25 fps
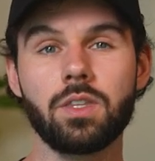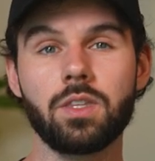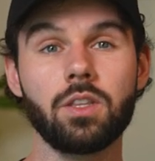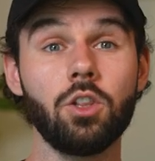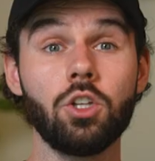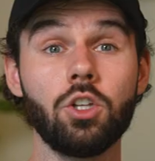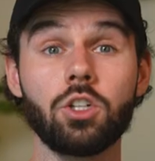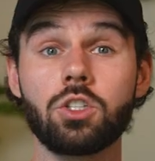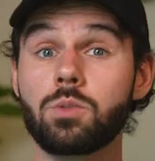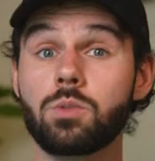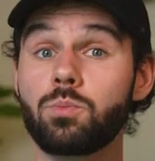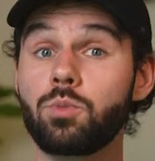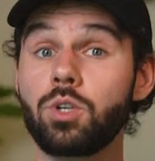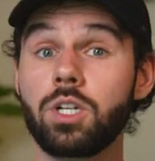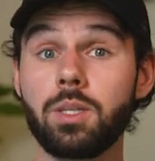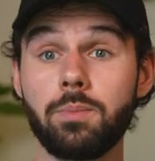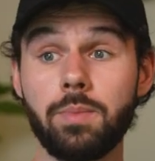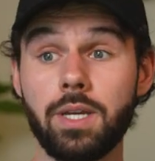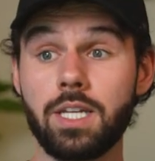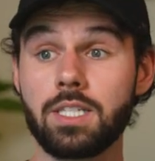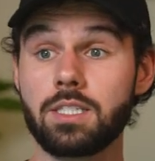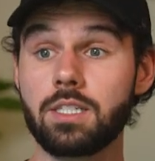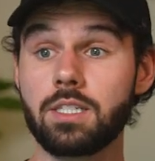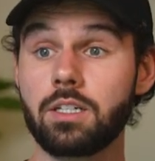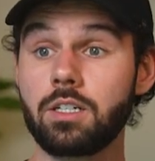Looks pretty
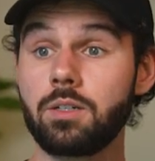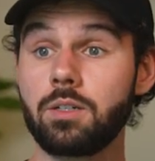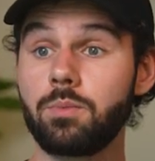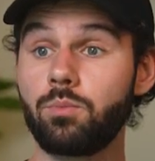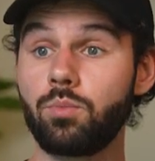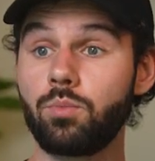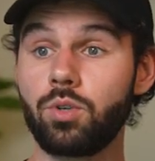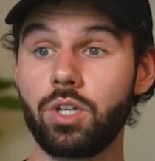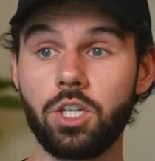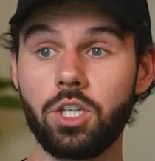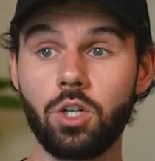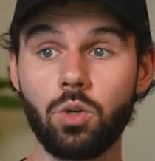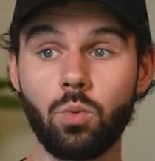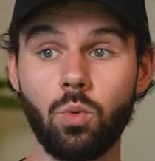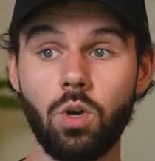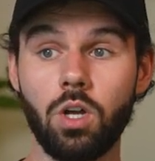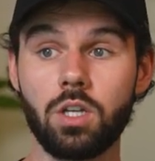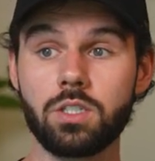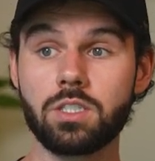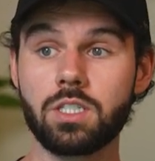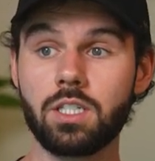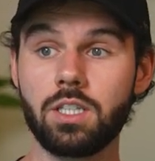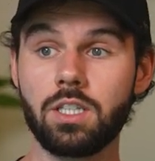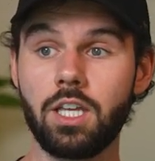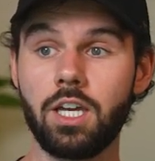basic. Bring your
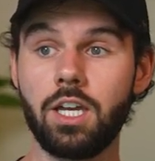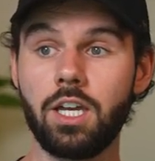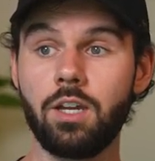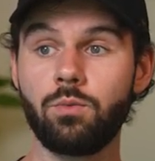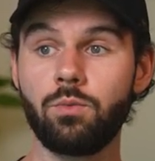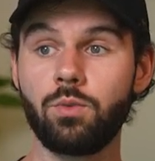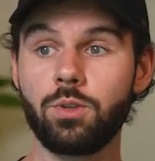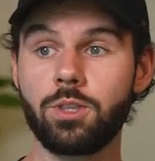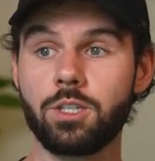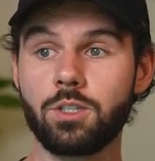walls to life with